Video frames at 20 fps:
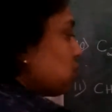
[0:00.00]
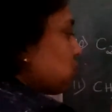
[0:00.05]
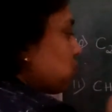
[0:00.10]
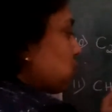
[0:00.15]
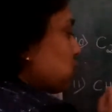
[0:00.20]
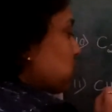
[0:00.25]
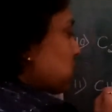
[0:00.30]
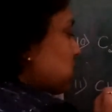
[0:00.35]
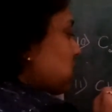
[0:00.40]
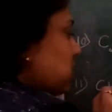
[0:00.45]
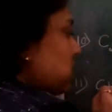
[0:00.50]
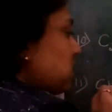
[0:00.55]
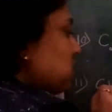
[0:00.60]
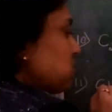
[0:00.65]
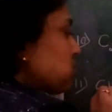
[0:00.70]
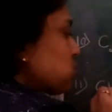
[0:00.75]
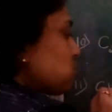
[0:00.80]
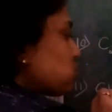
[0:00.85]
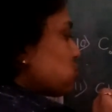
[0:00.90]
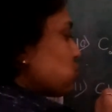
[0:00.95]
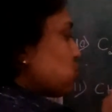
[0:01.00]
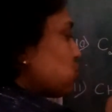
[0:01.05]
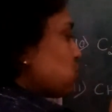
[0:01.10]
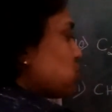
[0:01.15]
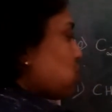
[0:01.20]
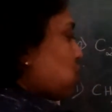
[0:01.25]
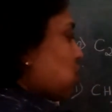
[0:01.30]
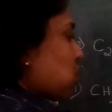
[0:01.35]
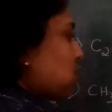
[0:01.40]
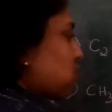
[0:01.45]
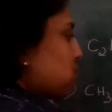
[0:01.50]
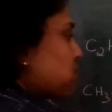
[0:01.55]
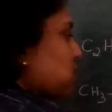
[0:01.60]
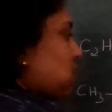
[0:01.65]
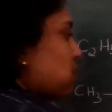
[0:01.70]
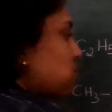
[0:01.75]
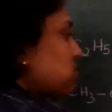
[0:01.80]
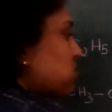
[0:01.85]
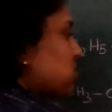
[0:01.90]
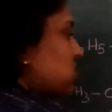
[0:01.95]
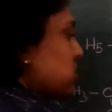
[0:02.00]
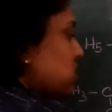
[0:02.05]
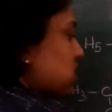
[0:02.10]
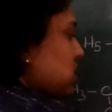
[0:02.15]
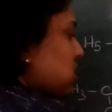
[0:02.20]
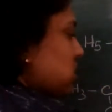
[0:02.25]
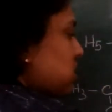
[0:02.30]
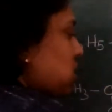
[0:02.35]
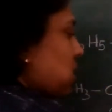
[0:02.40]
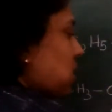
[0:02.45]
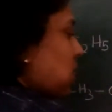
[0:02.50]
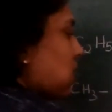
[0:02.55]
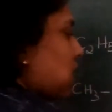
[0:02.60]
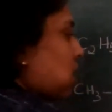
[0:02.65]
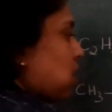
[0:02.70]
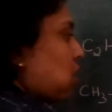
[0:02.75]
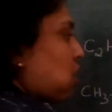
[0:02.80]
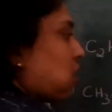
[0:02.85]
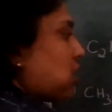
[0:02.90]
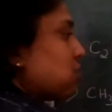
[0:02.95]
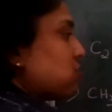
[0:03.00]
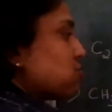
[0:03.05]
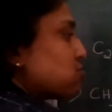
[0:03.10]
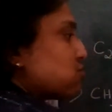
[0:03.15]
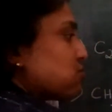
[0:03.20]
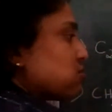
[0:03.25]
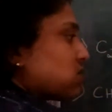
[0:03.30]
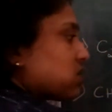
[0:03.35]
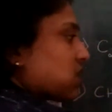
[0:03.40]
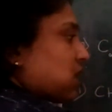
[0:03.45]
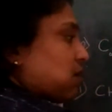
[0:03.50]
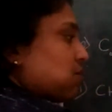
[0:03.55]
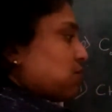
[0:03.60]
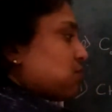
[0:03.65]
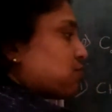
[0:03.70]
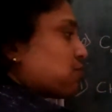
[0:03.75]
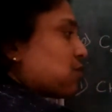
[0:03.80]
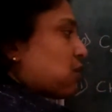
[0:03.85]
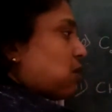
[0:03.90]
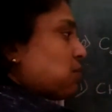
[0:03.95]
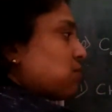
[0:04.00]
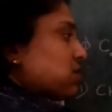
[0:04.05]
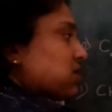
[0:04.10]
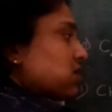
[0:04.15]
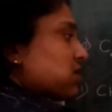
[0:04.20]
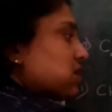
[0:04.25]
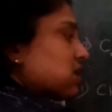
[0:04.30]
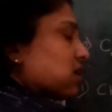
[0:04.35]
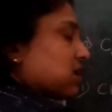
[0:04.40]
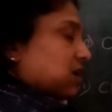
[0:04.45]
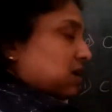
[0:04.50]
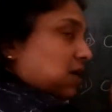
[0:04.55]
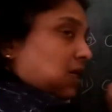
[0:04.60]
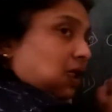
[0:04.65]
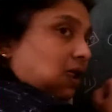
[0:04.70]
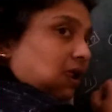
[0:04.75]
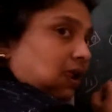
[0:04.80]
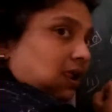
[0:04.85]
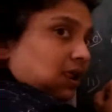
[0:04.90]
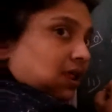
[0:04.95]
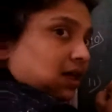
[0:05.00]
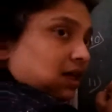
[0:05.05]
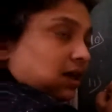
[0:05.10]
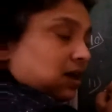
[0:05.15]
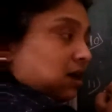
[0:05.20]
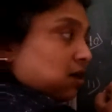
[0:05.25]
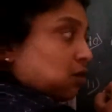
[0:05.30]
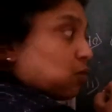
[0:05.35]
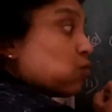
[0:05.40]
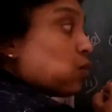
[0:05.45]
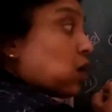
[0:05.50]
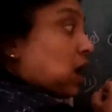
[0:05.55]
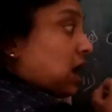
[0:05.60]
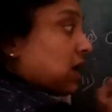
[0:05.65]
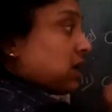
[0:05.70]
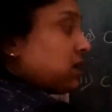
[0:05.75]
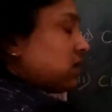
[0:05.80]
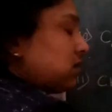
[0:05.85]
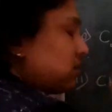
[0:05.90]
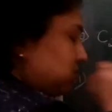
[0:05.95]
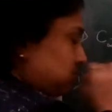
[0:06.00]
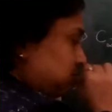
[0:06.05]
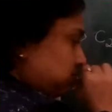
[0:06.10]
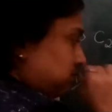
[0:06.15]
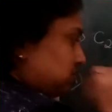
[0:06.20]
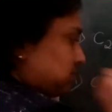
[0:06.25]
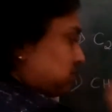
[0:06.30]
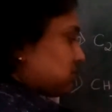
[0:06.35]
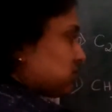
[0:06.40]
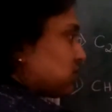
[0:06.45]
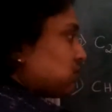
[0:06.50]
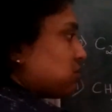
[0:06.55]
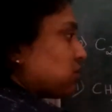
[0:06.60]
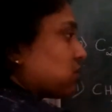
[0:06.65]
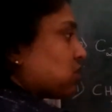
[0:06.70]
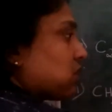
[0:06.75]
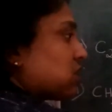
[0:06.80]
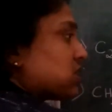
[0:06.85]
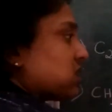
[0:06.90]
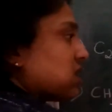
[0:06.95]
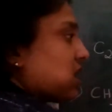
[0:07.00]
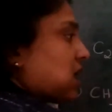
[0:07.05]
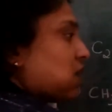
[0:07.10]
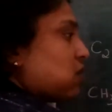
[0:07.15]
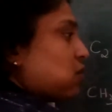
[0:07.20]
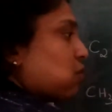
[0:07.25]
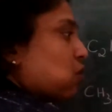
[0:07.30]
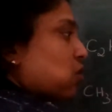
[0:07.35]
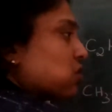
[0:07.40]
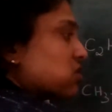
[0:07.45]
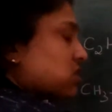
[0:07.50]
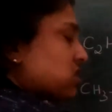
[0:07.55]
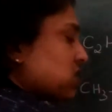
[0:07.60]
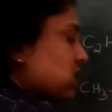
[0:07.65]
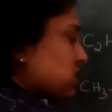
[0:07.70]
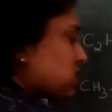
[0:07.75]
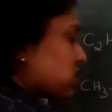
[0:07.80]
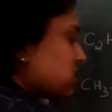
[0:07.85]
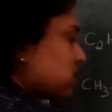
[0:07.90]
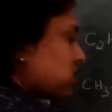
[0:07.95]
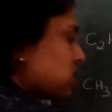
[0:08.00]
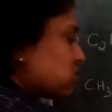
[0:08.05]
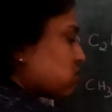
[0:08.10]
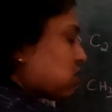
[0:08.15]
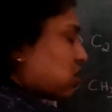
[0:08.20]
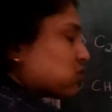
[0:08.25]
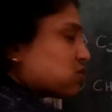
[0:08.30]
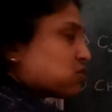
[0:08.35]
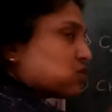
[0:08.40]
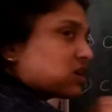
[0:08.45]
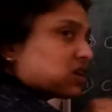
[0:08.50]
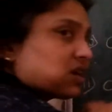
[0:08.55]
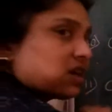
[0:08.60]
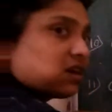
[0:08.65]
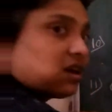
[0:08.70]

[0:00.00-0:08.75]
whether you should go from here or you should come from here. Why? Because here OCH3 is also